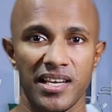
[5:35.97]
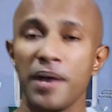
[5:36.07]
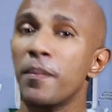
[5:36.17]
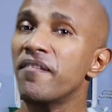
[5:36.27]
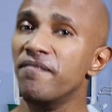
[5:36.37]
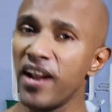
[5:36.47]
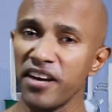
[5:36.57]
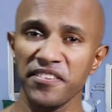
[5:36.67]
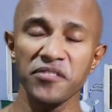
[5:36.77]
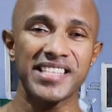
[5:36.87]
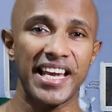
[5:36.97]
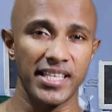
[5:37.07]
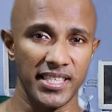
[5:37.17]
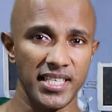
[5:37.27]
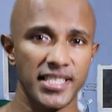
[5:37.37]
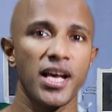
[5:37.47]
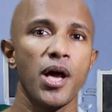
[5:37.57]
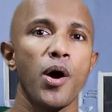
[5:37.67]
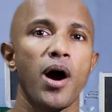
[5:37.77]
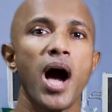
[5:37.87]
but very few centers
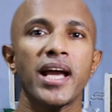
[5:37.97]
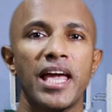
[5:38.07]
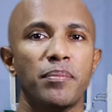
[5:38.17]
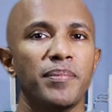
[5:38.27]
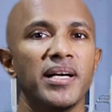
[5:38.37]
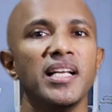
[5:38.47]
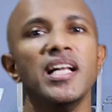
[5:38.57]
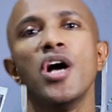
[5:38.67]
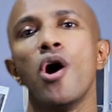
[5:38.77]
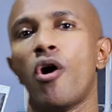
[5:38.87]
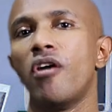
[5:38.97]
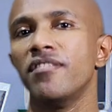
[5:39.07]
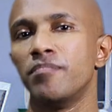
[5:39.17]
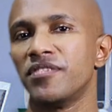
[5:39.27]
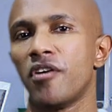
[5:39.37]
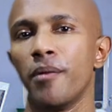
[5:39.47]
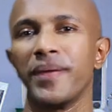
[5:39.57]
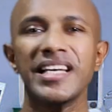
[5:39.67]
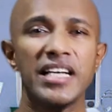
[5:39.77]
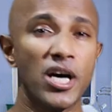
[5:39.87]
are capable of
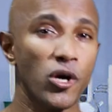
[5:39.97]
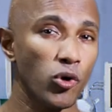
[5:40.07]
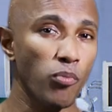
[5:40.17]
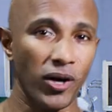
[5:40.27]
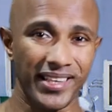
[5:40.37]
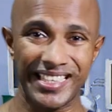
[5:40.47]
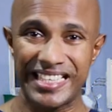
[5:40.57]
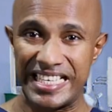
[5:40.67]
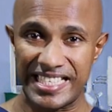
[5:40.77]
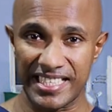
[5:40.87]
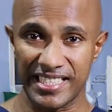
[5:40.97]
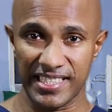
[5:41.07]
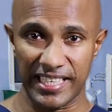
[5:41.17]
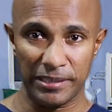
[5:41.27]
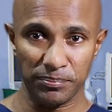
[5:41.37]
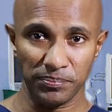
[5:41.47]
performing robotic surgery.